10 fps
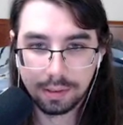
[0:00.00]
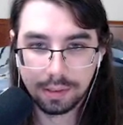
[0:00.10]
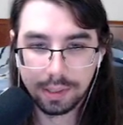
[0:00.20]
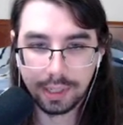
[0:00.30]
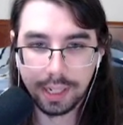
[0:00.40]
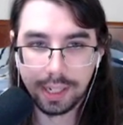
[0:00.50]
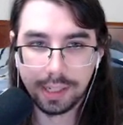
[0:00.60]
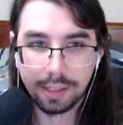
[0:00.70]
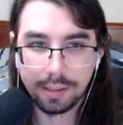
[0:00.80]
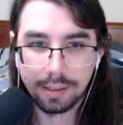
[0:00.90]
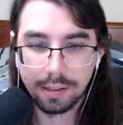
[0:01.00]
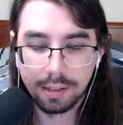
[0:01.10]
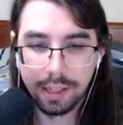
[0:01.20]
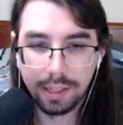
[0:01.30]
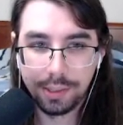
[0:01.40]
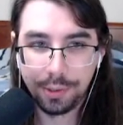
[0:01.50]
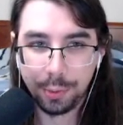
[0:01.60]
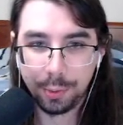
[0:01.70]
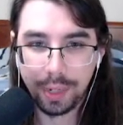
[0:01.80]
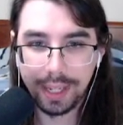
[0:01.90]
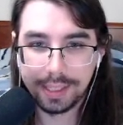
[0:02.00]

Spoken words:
And looking to wait